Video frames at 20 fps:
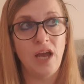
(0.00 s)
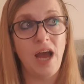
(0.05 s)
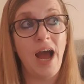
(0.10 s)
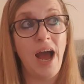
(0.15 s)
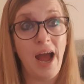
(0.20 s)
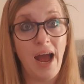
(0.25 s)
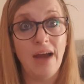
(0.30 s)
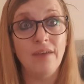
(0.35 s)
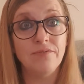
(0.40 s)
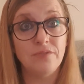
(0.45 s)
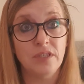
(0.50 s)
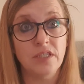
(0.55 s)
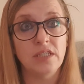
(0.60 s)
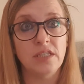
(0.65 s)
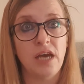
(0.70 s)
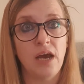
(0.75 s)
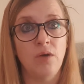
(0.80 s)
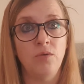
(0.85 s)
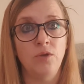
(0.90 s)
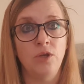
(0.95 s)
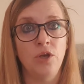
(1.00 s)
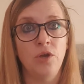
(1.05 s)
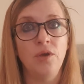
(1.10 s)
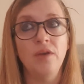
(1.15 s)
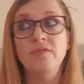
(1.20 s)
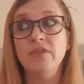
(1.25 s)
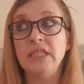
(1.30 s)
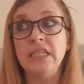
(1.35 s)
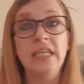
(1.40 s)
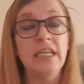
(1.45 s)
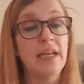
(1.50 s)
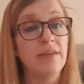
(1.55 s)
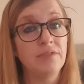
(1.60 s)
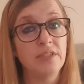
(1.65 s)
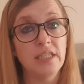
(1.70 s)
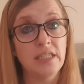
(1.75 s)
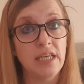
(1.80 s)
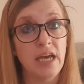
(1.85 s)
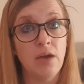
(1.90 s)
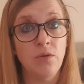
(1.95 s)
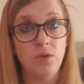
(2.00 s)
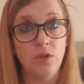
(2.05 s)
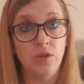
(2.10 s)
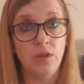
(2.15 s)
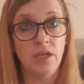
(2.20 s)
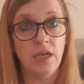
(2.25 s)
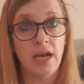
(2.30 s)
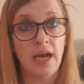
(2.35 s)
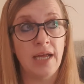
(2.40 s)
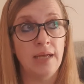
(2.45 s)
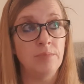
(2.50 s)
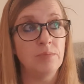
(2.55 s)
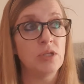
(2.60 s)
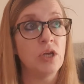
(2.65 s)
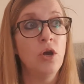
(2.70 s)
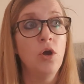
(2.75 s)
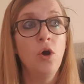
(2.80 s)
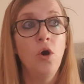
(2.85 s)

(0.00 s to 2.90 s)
I have to tell you. If I didn't have to tell you the names,